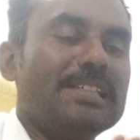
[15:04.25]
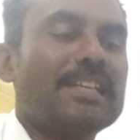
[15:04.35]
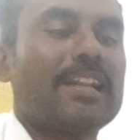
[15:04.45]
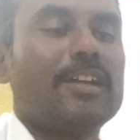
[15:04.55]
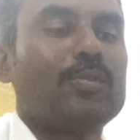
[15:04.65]
These
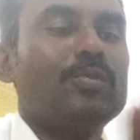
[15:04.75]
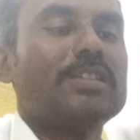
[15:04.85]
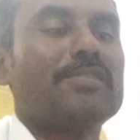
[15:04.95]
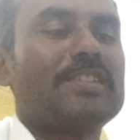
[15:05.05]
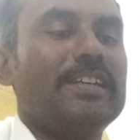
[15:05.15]
are the
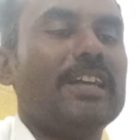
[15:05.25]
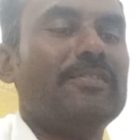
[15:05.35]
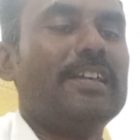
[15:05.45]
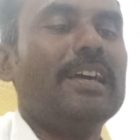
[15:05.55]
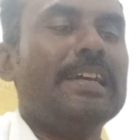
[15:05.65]
tools of study
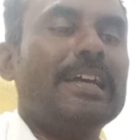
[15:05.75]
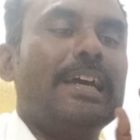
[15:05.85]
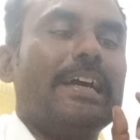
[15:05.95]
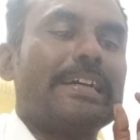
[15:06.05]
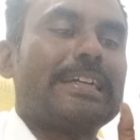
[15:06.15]
of the
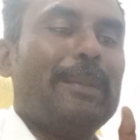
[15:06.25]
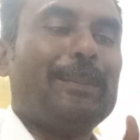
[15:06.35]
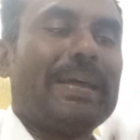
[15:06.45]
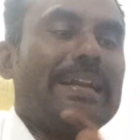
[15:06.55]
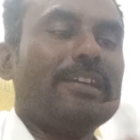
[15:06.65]

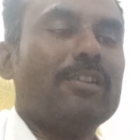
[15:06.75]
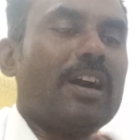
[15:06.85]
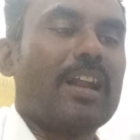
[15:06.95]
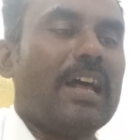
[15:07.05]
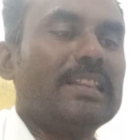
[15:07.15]
comparative
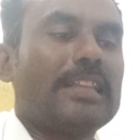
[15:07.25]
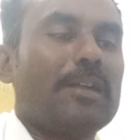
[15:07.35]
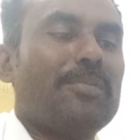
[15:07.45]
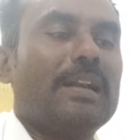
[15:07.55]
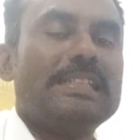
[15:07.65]
or
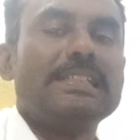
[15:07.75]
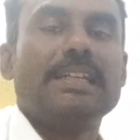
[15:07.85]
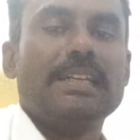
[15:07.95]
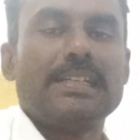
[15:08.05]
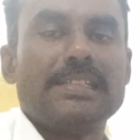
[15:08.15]

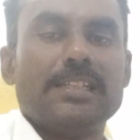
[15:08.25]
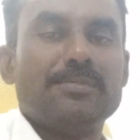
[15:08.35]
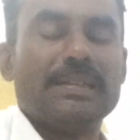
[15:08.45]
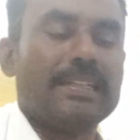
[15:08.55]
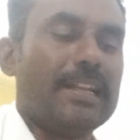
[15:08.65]
anthropological research
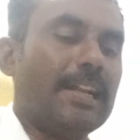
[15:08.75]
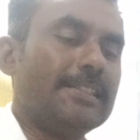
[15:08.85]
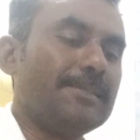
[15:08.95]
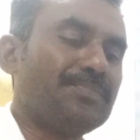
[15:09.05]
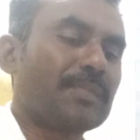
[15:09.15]

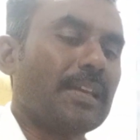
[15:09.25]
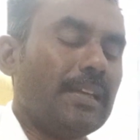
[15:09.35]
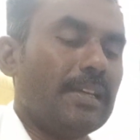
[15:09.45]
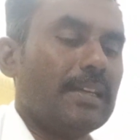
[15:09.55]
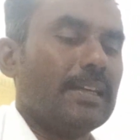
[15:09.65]
methodology.
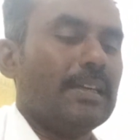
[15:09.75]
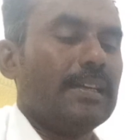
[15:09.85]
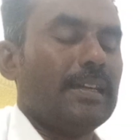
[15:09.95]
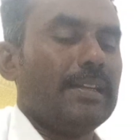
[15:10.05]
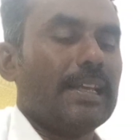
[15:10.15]

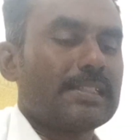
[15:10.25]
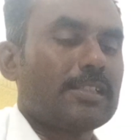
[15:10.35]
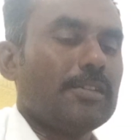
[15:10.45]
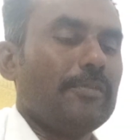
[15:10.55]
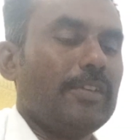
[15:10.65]

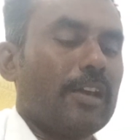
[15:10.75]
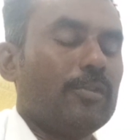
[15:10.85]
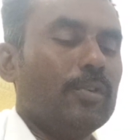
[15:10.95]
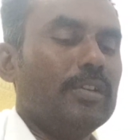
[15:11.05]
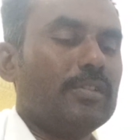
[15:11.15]
Next, we are
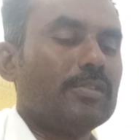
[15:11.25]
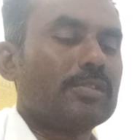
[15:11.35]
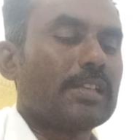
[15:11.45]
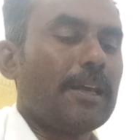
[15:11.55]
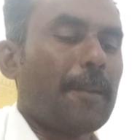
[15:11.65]
going to
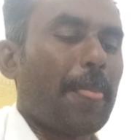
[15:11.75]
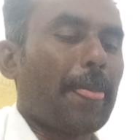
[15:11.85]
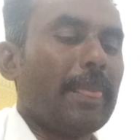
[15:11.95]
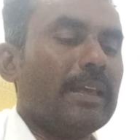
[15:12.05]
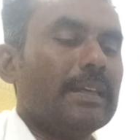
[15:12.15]
say
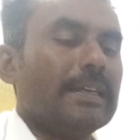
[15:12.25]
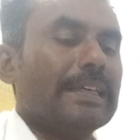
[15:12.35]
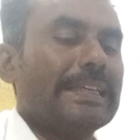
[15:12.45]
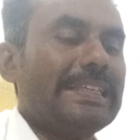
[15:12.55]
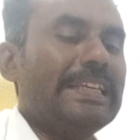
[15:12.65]

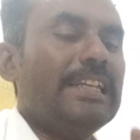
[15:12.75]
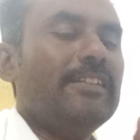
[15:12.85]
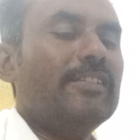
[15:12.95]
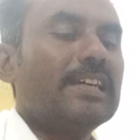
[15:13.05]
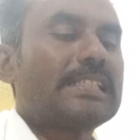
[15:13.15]

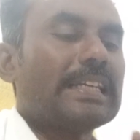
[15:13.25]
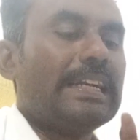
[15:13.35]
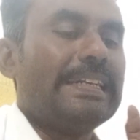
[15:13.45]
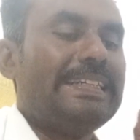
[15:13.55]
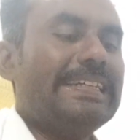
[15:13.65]
inverse
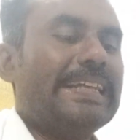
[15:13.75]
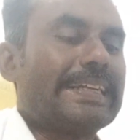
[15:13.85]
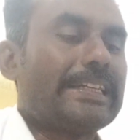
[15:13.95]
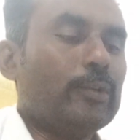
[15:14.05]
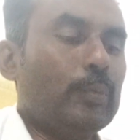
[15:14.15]

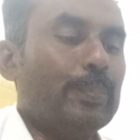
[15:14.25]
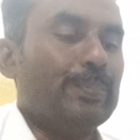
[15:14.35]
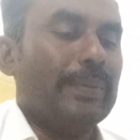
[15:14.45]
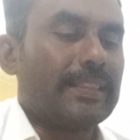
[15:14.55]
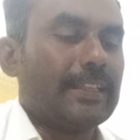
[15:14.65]
deductive
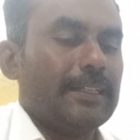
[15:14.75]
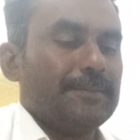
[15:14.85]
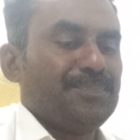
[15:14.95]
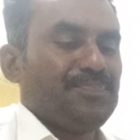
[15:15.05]
method.